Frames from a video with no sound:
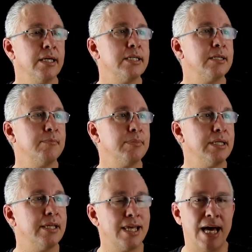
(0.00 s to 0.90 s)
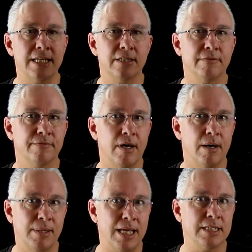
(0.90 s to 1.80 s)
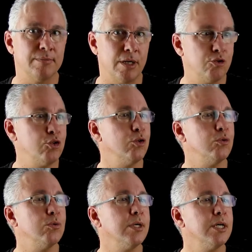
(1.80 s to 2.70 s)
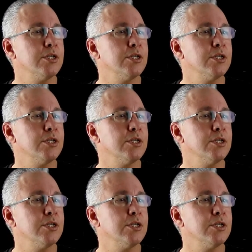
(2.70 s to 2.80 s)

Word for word: is simply that plus my 2.